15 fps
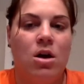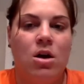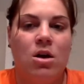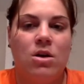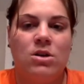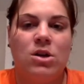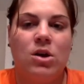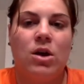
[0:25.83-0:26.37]

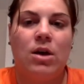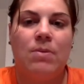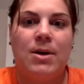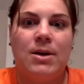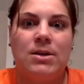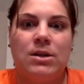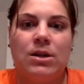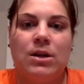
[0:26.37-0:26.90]
So
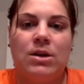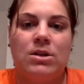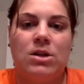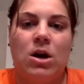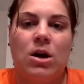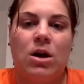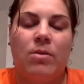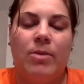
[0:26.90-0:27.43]
basically it's
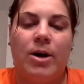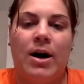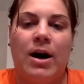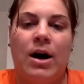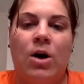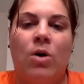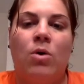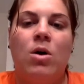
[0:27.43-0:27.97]
talking about
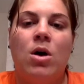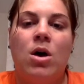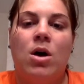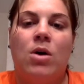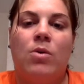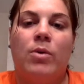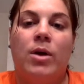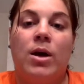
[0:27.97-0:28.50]
how
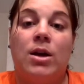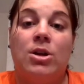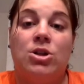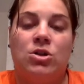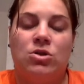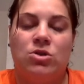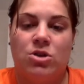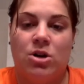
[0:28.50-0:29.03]
when
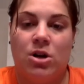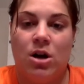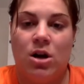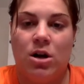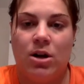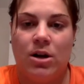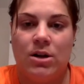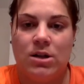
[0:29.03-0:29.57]
children are
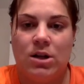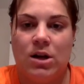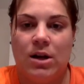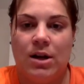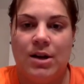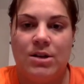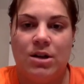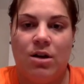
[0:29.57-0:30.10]
younger, it's a lot
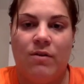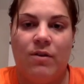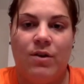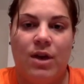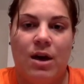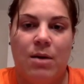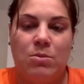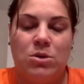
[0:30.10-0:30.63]
easier for
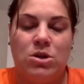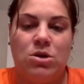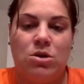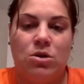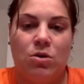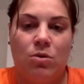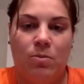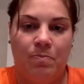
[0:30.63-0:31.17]
them
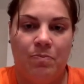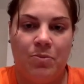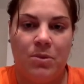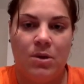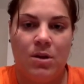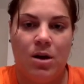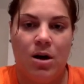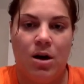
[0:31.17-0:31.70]
to
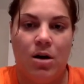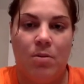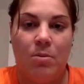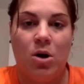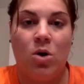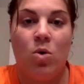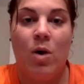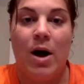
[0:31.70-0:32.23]

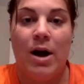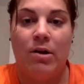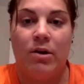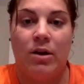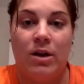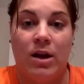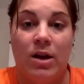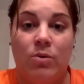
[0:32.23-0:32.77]
acquire
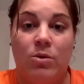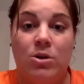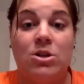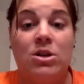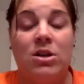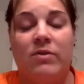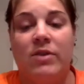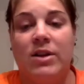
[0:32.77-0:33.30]
a language
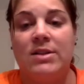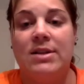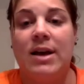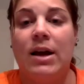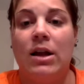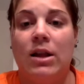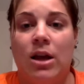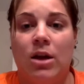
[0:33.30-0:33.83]
and even a
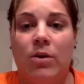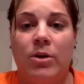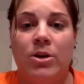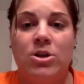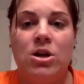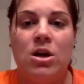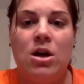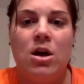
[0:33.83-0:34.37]
second
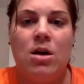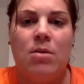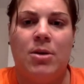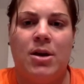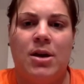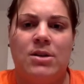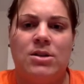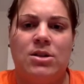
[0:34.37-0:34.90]
language
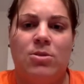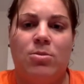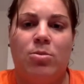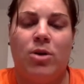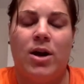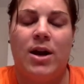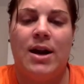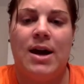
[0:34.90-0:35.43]
because their
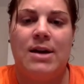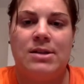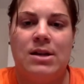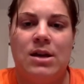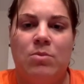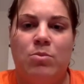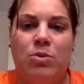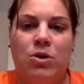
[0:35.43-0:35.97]
brain hasn't
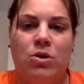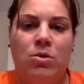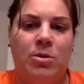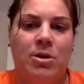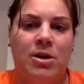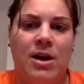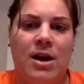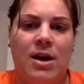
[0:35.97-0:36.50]
hit
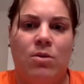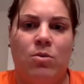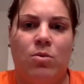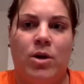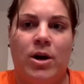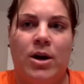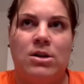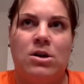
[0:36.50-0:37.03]
puberty yet,
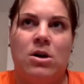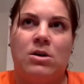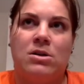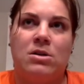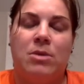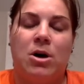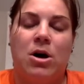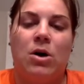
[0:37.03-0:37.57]
where it
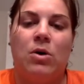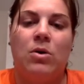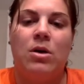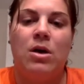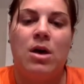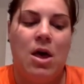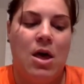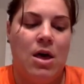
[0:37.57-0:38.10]
talks about
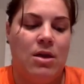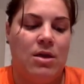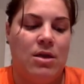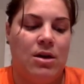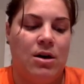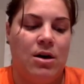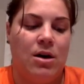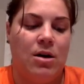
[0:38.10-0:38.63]

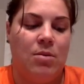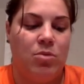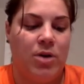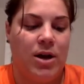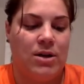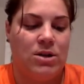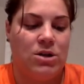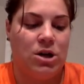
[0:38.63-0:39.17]
the
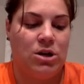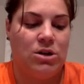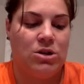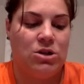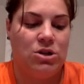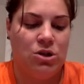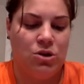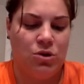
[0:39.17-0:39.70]
brain
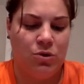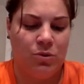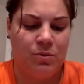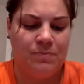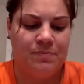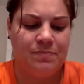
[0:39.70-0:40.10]
starts to